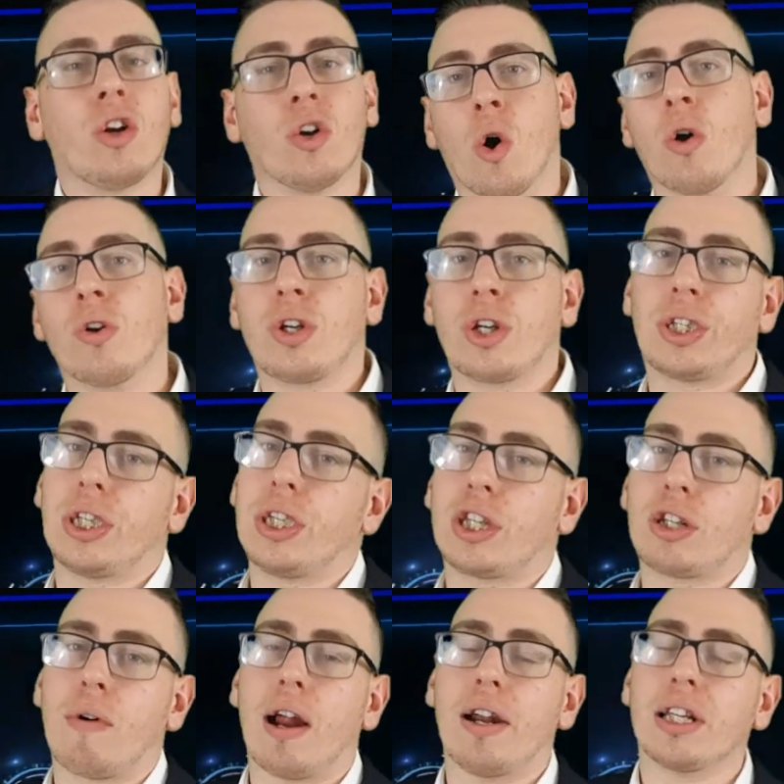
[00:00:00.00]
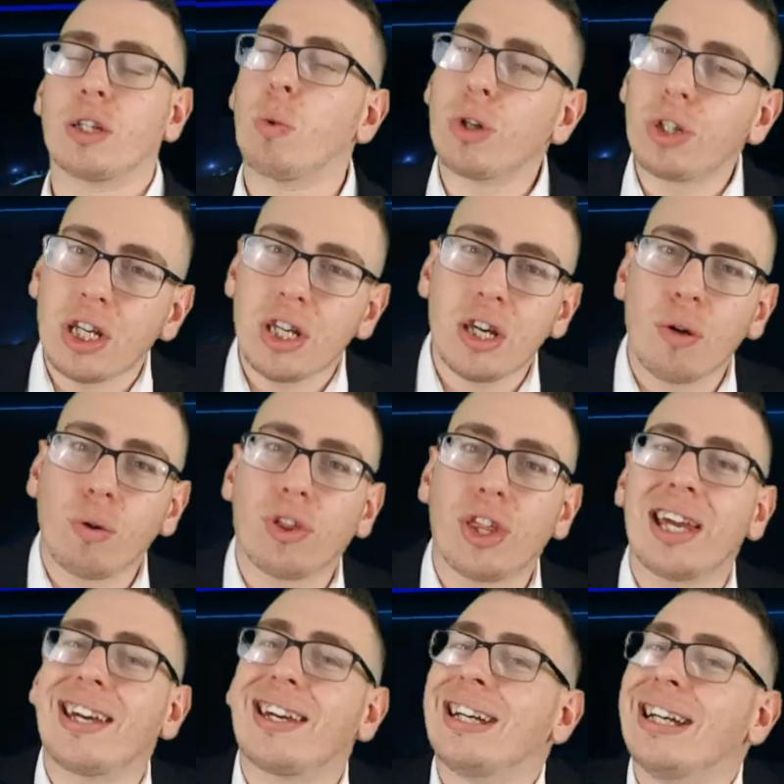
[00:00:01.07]
not just to the surroundings? What do you
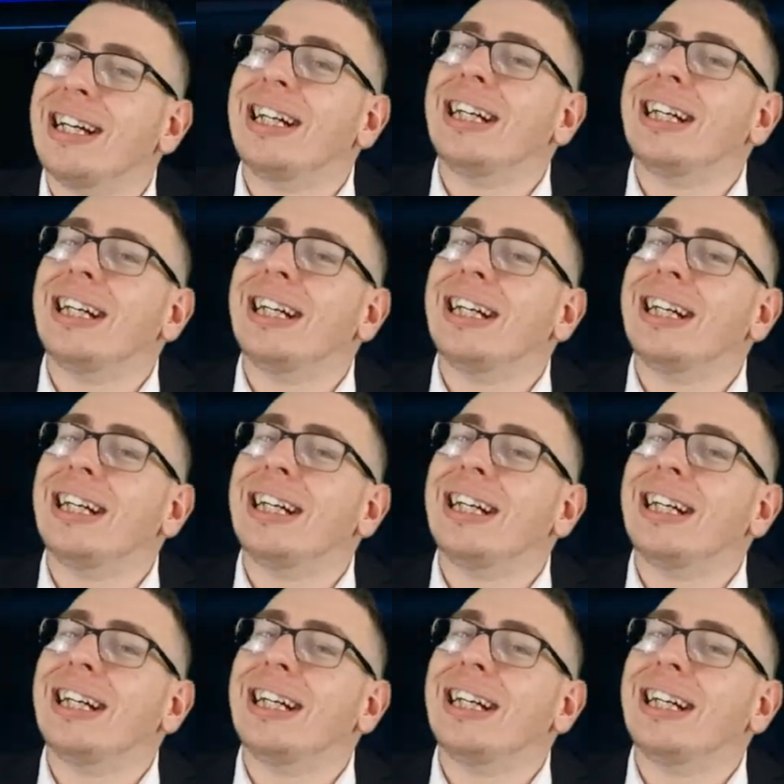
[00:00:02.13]
think?